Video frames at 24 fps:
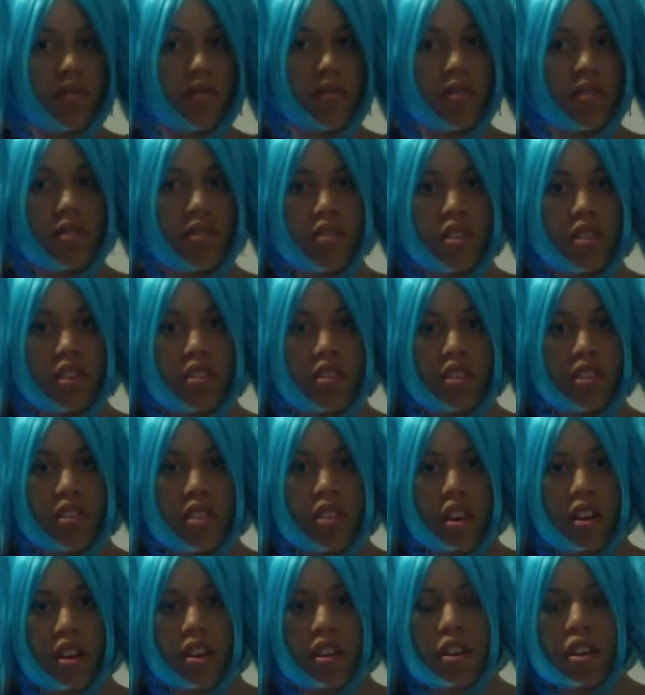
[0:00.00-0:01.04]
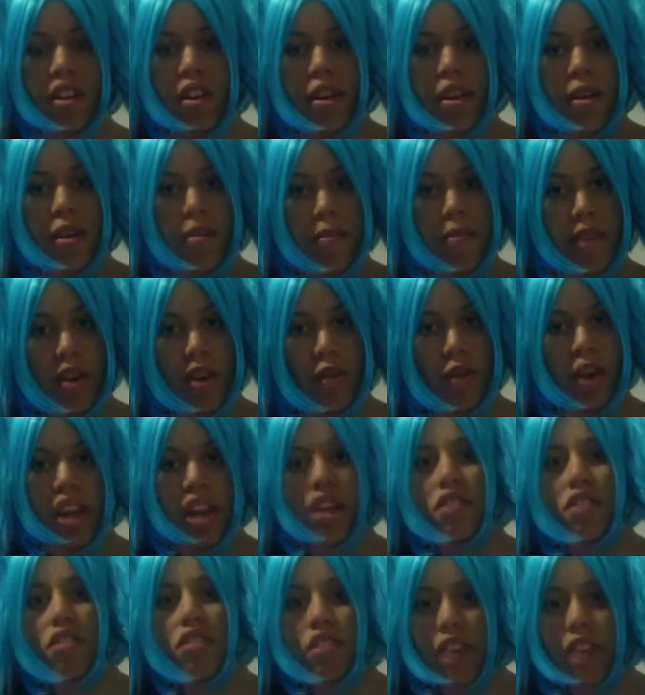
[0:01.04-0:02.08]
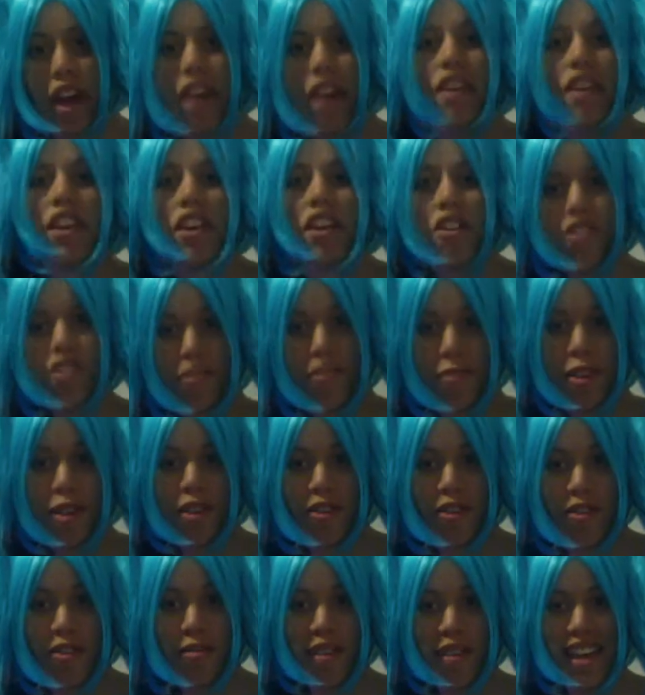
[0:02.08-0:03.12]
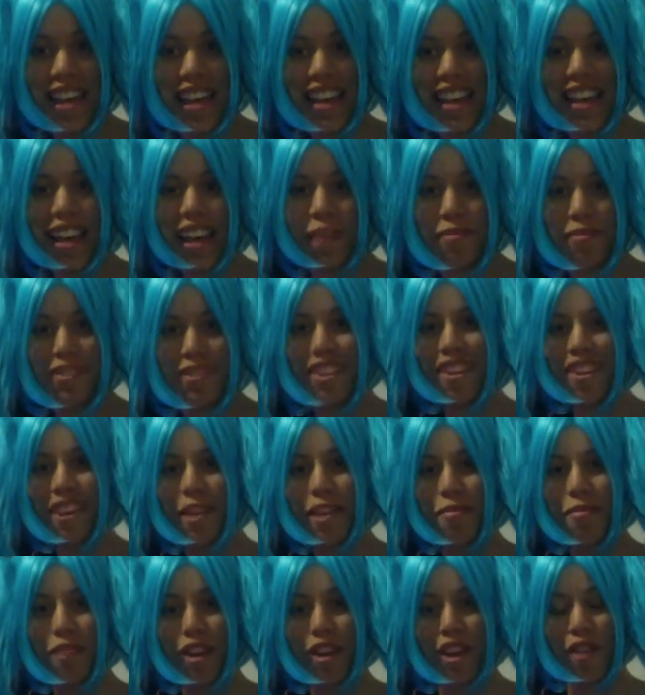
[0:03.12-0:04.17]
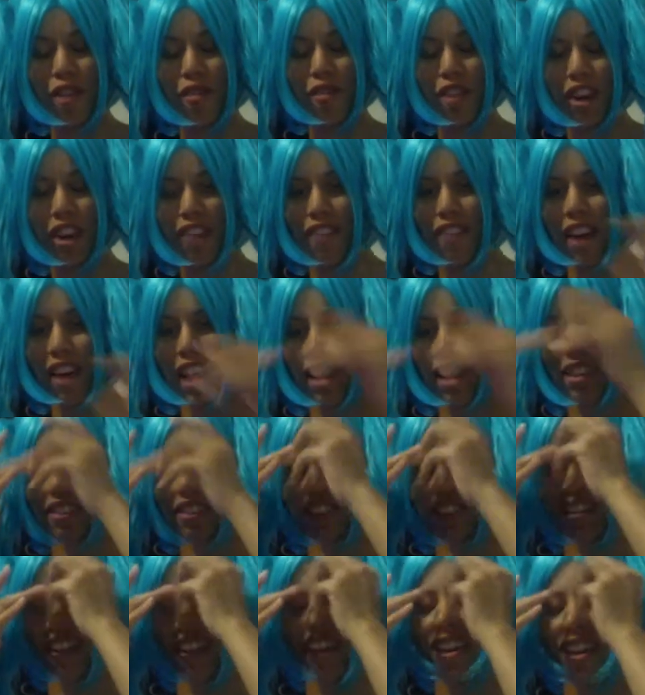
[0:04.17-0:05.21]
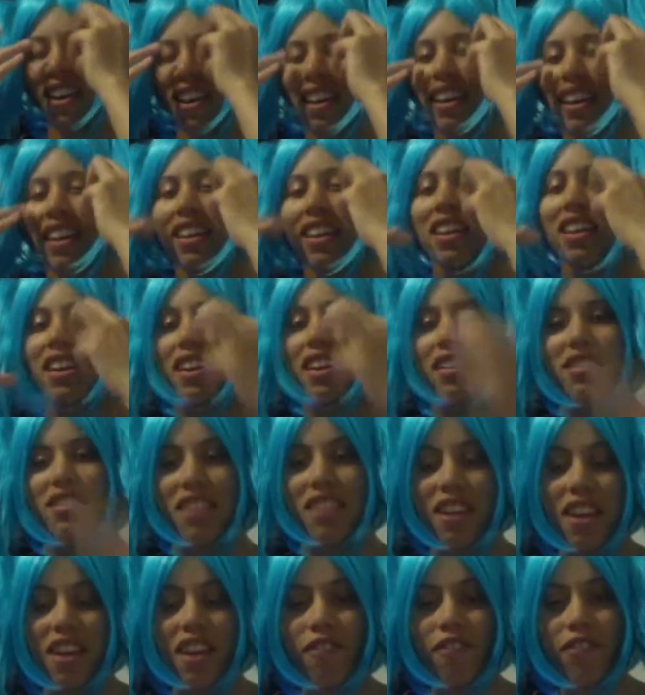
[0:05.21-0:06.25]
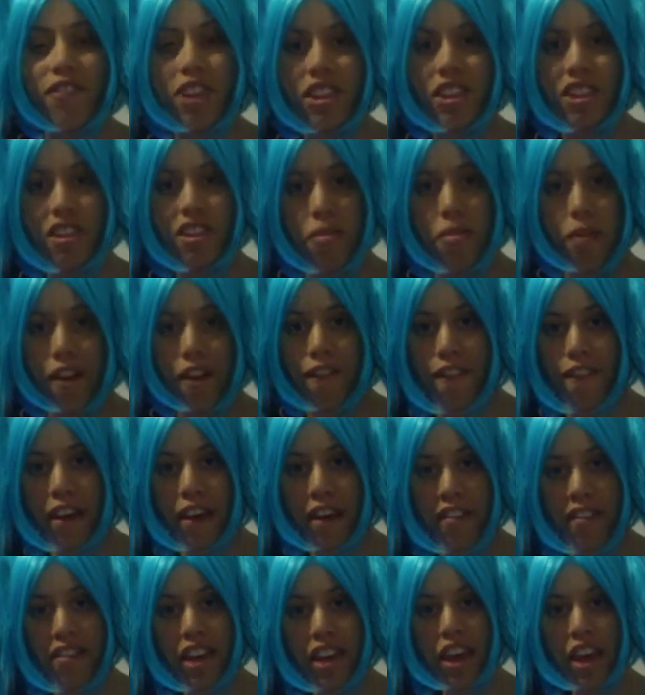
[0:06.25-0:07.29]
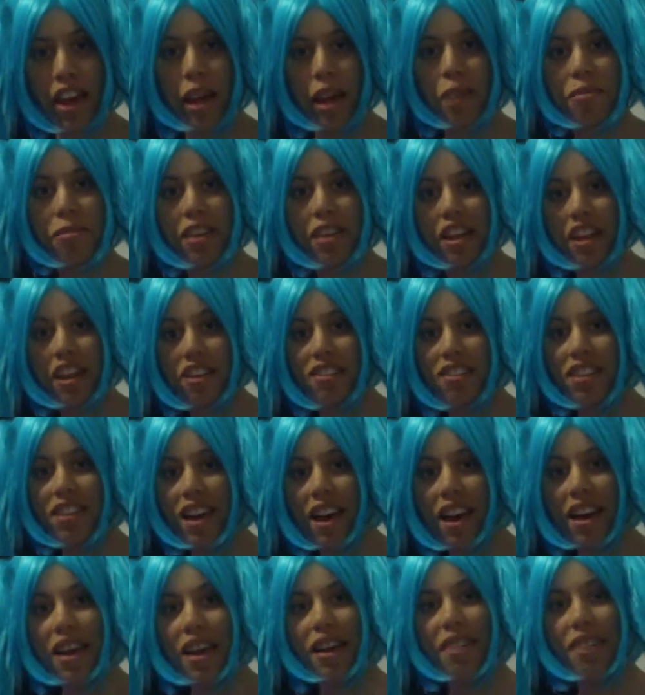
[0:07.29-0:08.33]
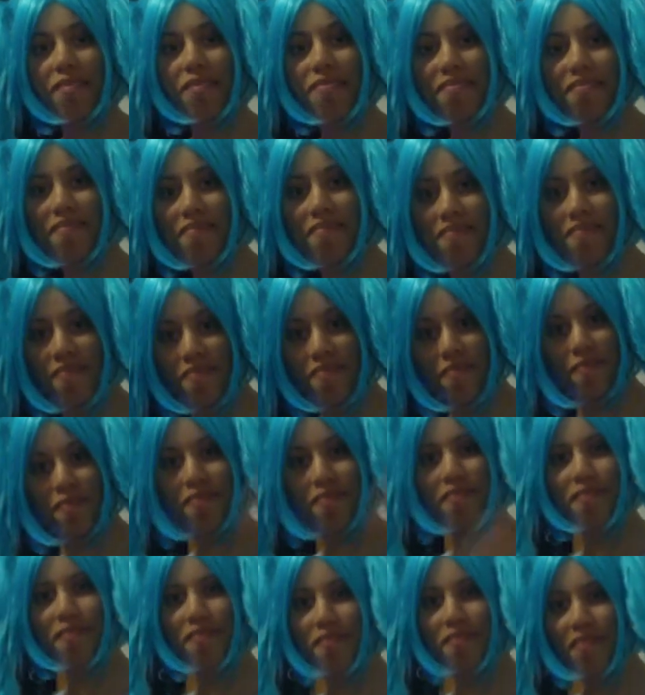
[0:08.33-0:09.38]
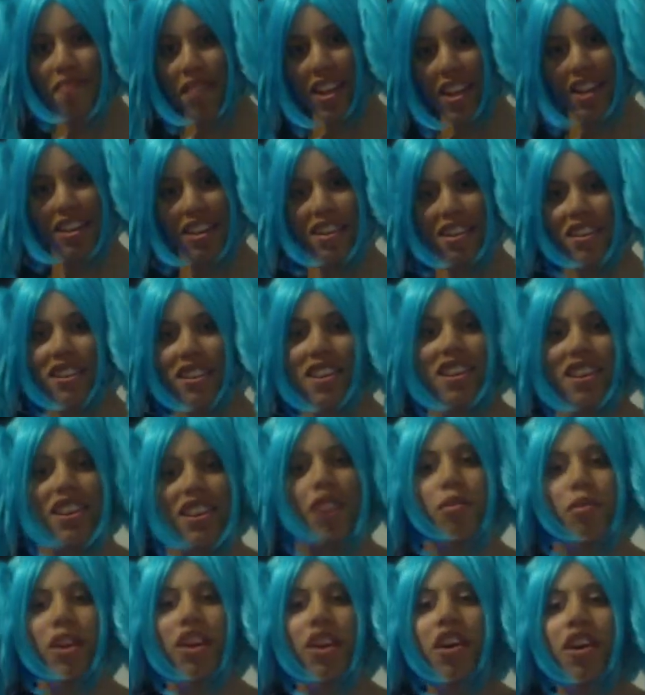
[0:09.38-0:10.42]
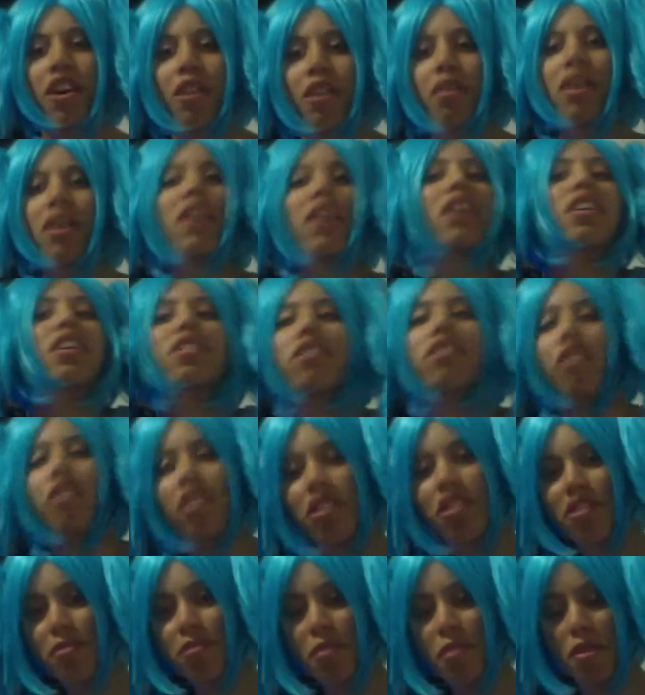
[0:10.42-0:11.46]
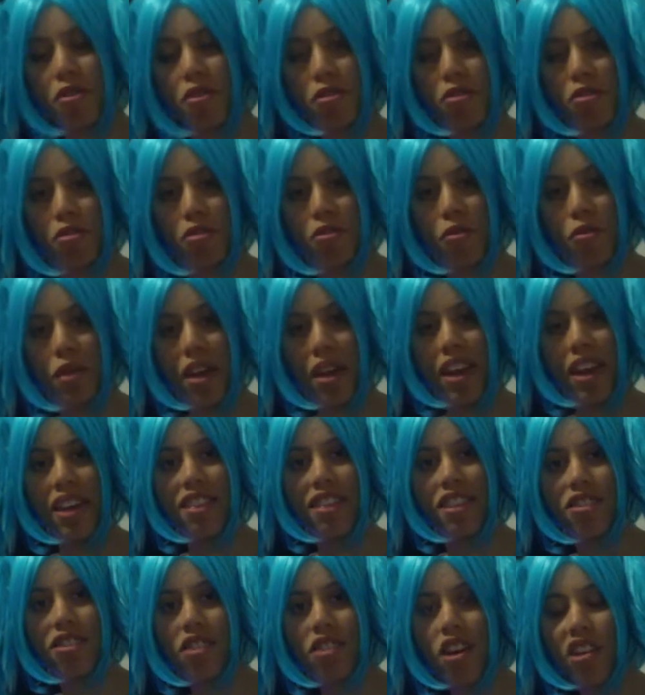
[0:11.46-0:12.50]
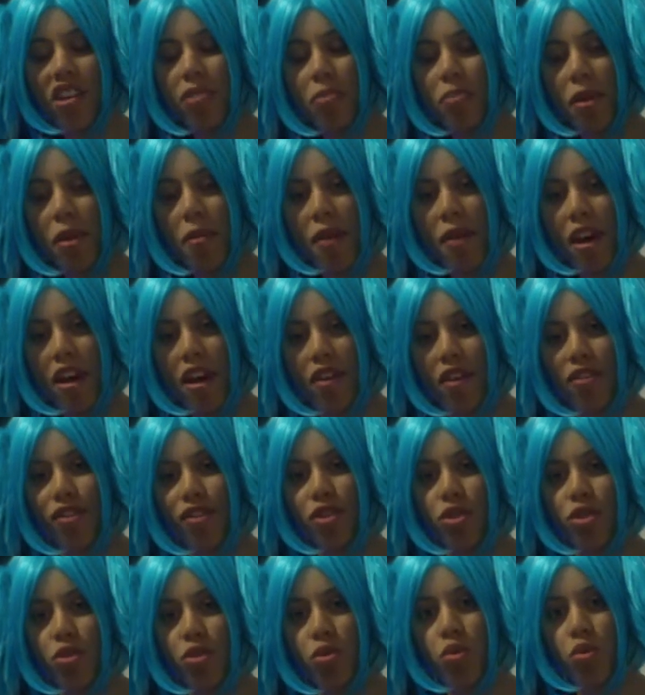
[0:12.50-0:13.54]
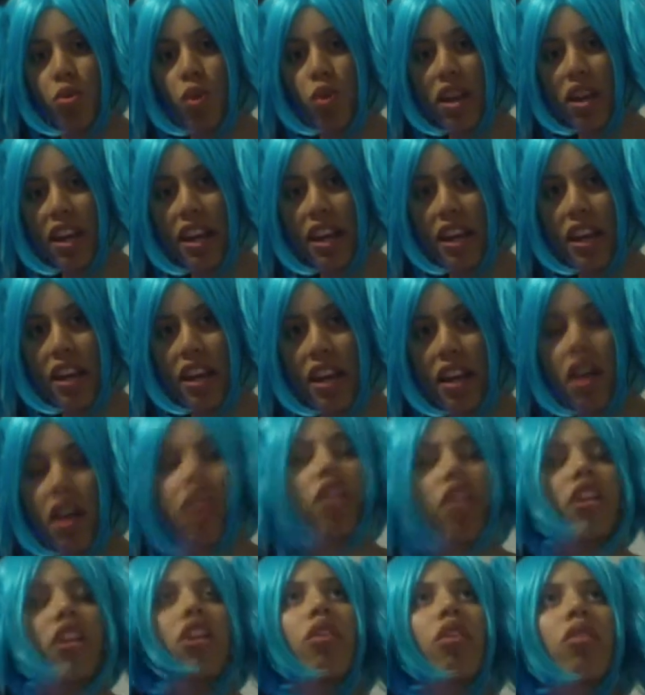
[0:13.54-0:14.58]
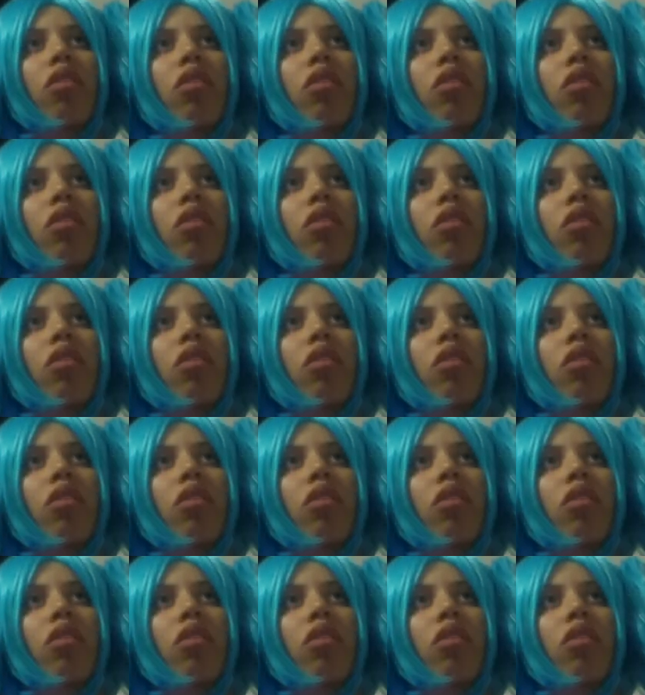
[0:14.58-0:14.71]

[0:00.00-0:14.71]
It's hard to tell. But anyway, so yeah, here's Miku's wig. I'm sorry I'm talking really fast. Like I said, I've done this about 5 times, and each time it did not want to go. So here's Miku's wig. This cost me about $25